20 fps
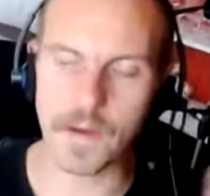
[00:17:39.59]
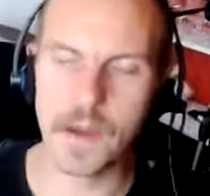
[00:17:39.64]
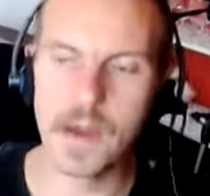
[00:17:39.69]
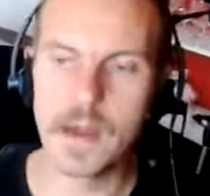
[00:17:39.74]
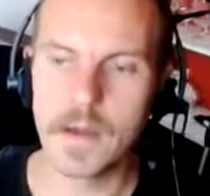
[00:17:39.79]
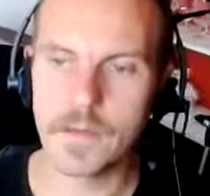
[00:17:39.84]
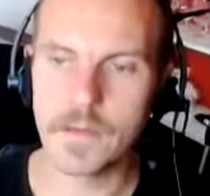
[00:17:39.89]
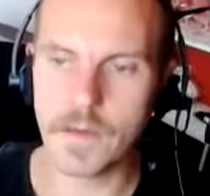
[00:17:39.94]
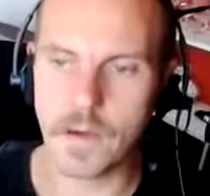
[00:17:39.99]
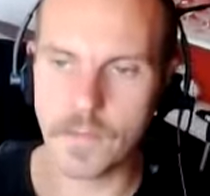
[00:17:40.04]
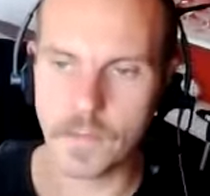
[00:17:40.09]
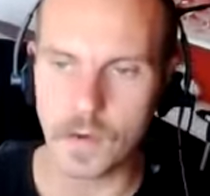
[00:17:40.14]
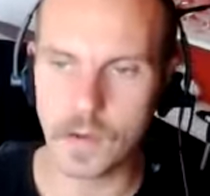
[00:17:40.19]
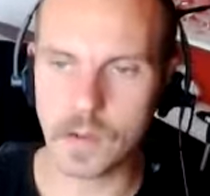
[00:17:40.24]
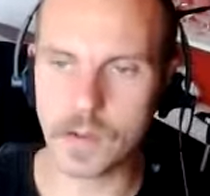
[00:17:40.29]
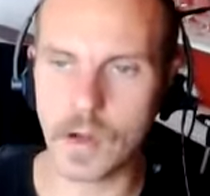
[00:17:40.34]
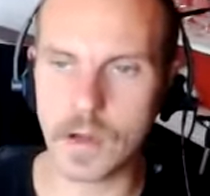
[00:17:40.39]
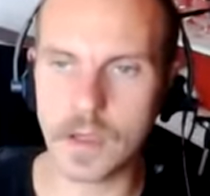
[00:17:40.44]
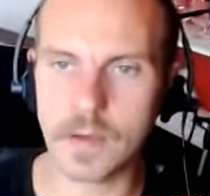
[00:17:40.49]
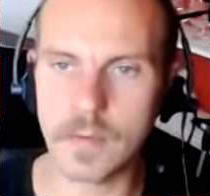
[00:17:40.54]
If you have
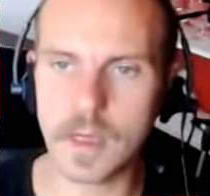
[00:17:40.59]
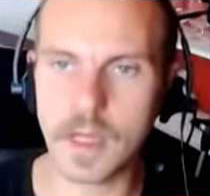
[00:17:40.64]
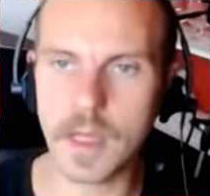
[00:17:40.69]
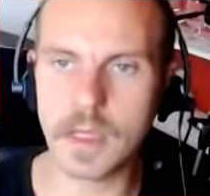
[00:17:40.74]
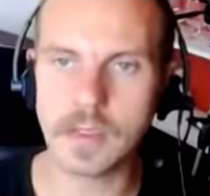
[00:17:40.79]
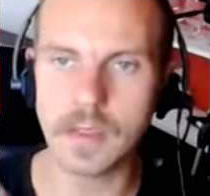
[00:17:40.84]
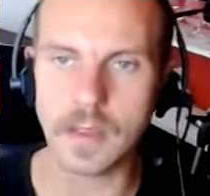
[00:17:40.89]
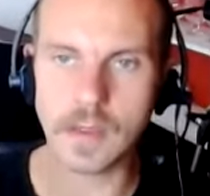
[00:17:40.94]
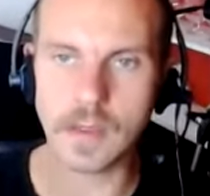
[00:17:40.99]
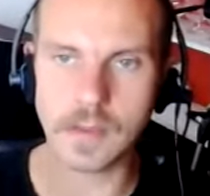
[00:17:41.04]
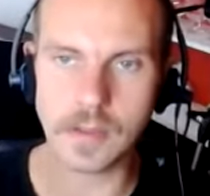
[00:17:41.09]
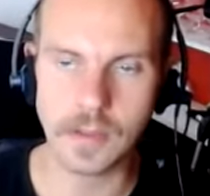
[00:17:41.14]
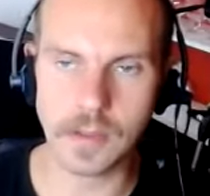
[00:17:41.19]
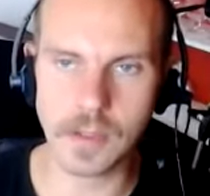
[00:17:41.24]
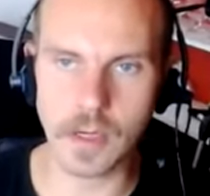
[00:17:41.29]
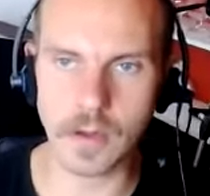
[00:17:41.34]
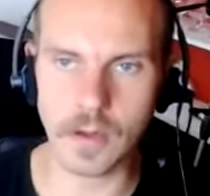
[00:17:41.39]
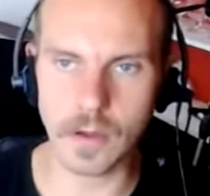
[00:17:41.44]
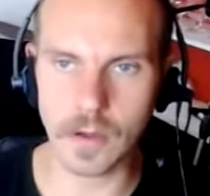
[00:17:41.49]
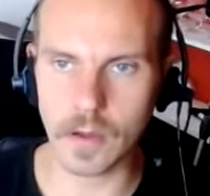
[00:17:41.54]
good documentation, they should
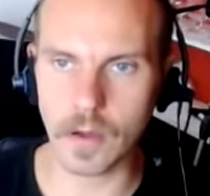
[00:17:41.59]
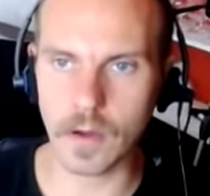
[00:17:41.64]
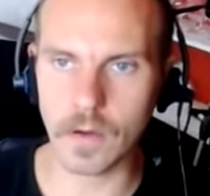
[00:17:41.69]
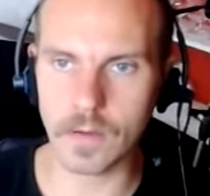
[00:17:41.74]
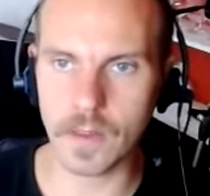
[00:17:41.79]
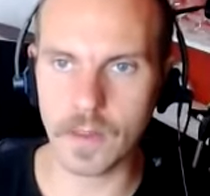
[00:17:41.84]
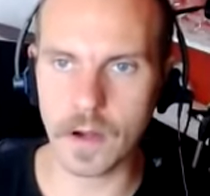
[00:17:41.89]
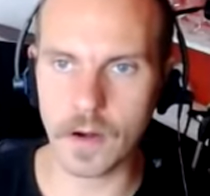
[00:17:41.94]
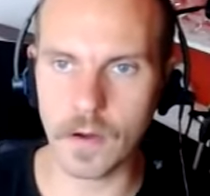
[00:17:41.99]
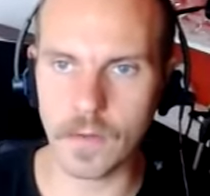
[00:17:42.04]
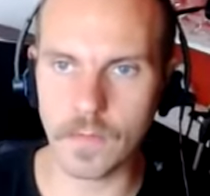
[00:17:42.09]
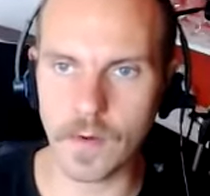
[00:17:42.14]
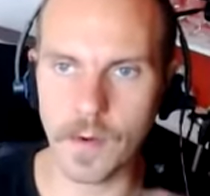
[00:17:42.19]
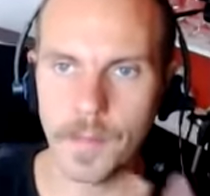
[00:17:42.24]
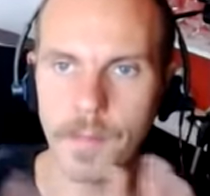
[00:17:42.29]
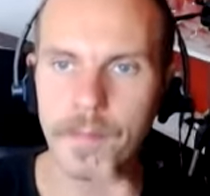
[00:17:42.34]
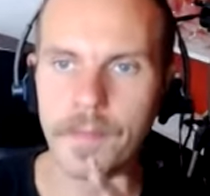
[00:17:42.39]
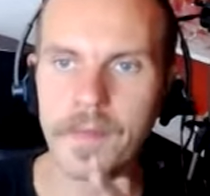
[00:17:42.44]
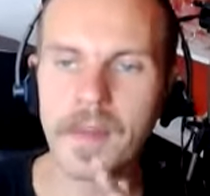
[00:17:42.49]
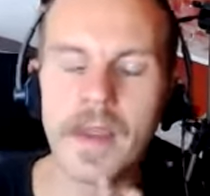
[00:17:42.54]
start looking that
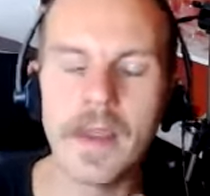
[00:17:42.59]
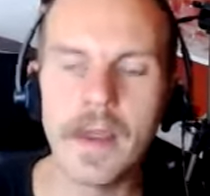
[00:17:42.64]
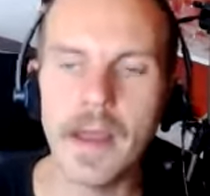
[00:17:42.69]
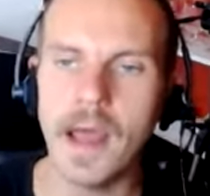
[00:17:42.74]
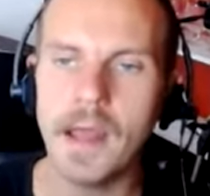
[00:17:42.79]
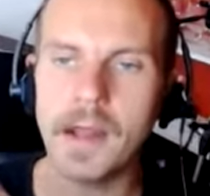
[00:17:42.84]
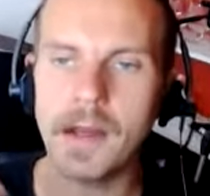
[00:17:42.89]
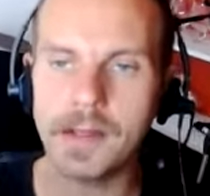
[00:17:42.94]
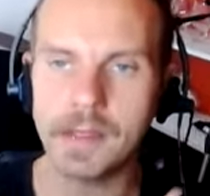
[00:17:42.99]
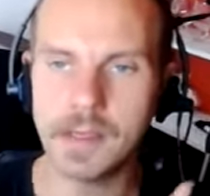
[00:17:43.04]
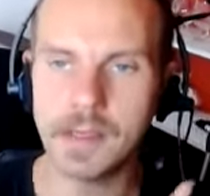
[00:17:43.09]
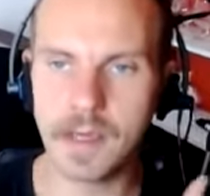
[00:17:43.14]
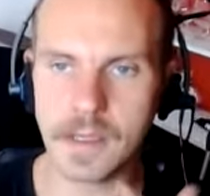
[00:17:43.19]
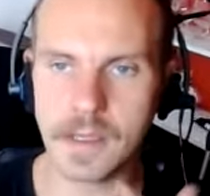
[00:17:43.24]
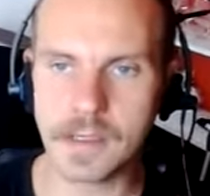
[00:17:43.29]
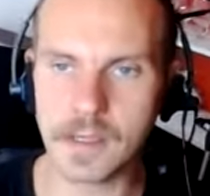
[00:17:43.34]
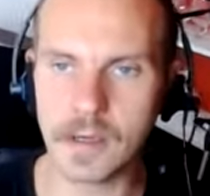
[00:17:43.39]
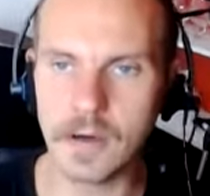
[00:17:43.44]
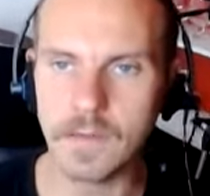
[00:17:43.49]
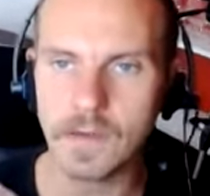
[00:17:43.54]
over. And it's a
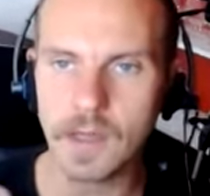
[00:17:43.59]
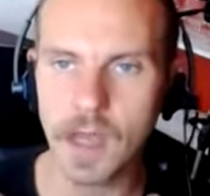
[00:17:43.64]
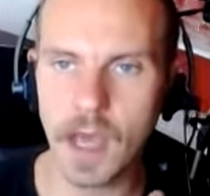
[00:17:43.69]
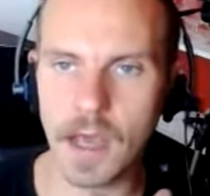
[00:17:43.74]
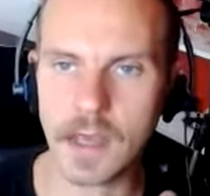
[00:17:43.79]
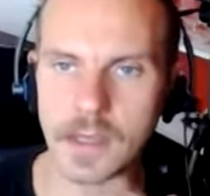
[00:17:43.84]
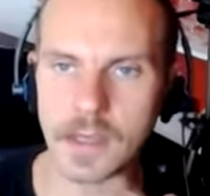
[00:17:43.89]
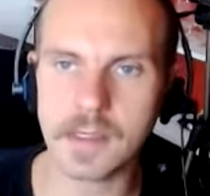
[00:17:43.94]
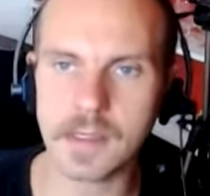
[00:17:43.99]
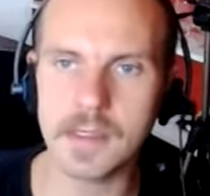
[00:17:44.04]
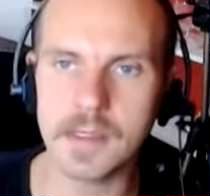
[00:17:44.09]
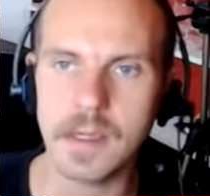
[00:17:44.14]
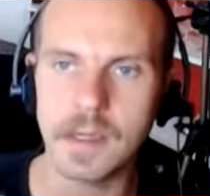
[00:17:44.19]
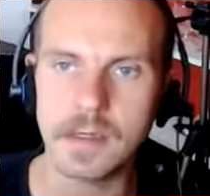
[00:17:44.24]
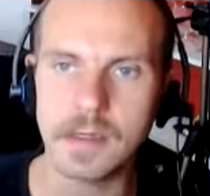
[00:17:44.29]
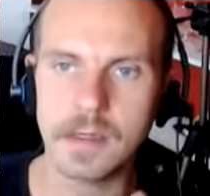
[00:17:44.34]
nice sort of task